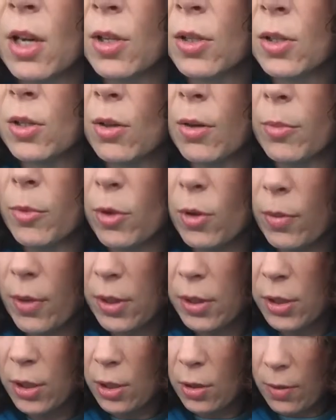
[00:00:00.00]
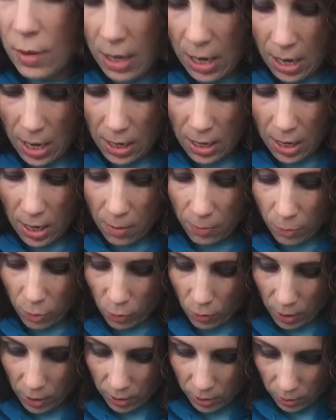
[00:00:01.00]
So I'm going to go ahead and
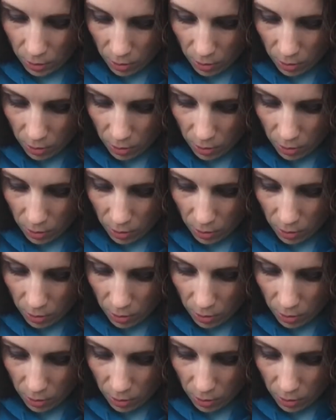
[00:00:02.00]
put